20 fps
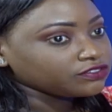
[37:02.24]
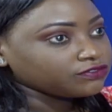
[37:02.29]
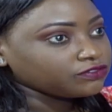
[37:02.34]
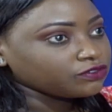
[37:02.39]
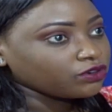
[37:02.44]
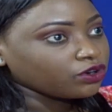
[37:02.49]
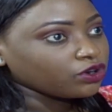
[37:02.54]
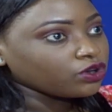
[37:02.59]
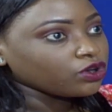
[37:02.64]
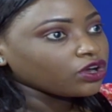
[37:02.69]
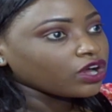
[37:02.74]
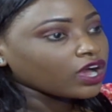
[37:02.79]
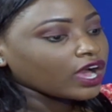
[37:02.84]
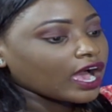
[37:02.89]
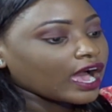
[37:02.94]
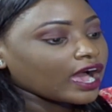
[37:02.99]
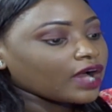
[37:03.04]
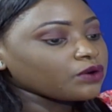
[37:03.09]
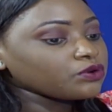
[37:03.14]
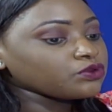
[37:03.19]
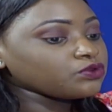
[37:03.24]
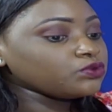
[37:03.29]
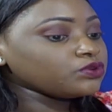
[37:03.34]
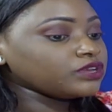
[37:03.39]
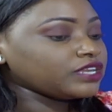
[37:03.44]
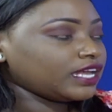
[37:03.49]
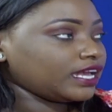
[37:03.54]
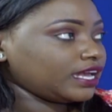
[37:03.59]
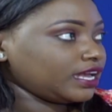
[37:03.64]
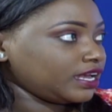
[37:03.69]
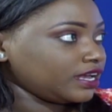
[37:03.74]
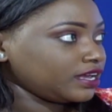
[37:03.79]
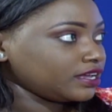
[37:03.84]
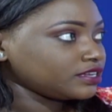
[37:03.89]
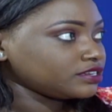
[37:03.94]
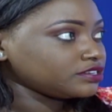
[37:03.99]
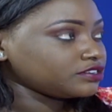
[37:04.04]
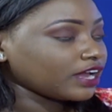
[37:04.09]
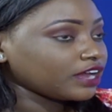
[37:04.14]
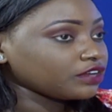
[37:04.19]
for, how do they
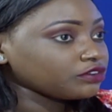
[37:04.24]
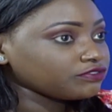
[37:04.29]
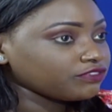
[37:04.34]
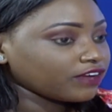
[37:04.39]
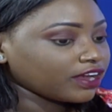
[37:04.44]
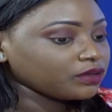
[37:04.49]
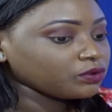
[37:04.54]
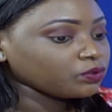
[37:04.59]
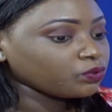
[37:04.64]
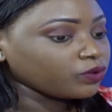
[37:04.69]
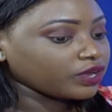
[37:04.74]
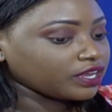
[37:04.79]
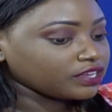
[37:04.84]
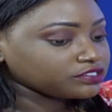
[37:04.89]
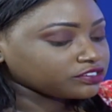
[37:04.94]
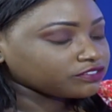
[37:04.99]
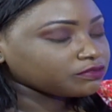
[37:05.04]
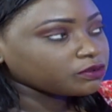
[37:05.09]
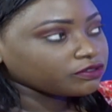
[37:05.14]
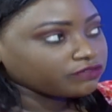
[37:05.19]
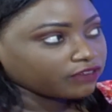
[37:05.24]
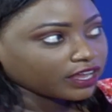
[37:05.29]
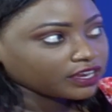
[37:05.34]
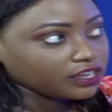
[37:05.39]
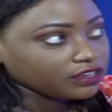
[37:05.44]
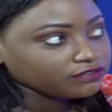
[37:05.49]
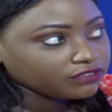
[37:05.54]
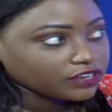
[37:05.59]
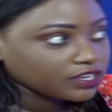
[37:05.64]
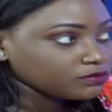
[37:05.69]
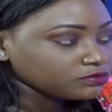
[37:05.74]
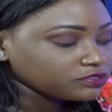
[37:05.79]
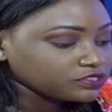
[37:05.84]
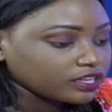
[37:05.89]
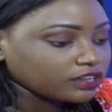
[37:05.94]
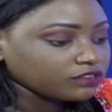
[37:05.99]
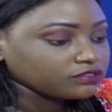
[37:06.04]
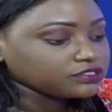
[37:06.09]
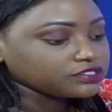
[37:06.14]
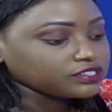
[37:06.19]
try to find ways of providing for
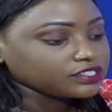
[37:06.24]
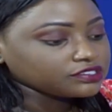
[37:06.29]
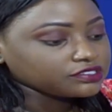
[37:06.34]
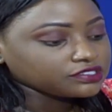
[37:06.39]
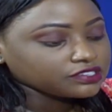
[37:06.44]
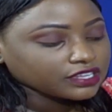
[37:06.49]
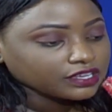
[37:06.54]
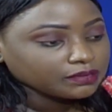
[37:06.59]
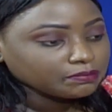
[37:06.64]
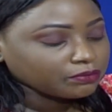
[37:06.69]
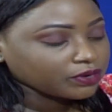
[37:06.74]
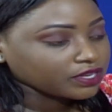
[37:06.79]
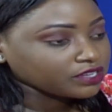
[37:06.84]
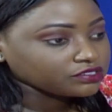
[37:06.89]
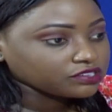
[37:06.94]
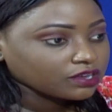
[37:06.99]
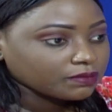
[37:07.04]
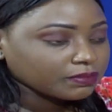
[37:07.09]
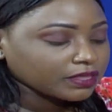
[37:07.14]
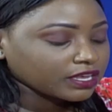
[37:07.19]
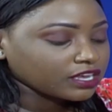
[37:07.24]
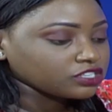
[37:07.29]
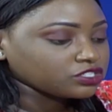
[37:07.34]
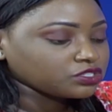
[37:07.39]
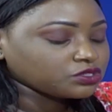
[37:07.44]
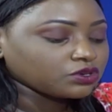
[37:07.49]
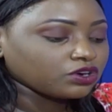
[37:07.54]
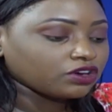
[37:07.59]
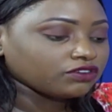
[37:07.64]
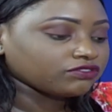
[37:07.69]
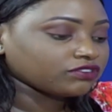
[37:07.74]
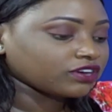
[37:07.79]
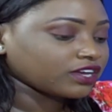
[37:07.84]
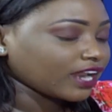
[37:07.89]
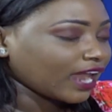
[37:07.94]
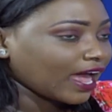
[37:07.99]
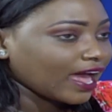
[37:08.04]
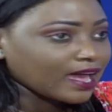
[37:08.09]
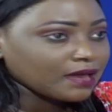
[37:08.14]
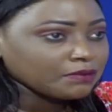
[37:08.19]
themselves? This brings up the issue of
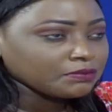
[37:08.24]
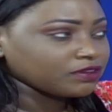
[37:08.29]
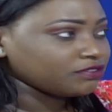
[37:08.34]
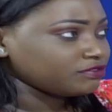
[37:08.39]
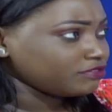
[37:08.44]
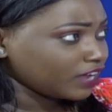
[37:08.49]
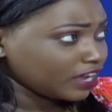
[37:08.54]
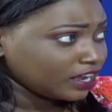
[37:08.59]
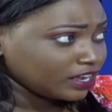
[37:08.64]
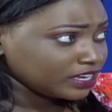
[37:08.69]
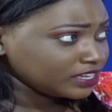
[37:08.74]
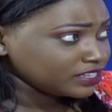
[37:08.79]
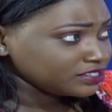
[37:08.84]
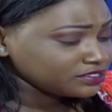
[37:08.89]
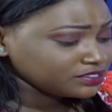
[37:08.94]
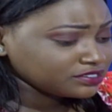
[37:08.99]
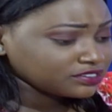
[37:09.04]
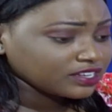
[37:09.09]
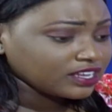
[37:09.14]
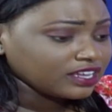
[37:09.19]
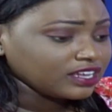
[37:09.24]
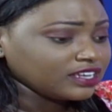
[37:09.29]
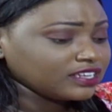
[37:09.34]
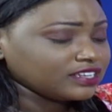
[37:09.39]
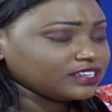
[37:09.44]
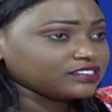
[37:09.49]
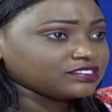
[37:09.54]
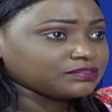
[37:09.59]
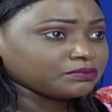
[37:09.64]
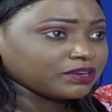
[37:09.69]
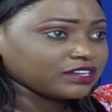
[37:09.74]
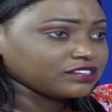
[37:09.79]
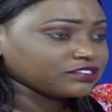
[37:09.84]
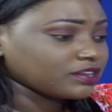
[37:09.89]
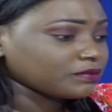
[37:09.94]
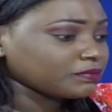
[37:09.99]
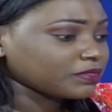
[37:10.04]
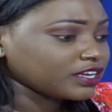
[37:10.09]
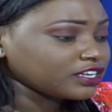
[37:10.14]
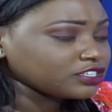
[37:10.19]
crime and violence. This brings
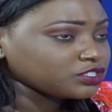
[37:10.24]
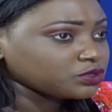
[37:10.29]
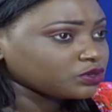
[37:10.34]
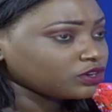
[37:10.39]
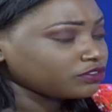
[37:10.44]
up the issue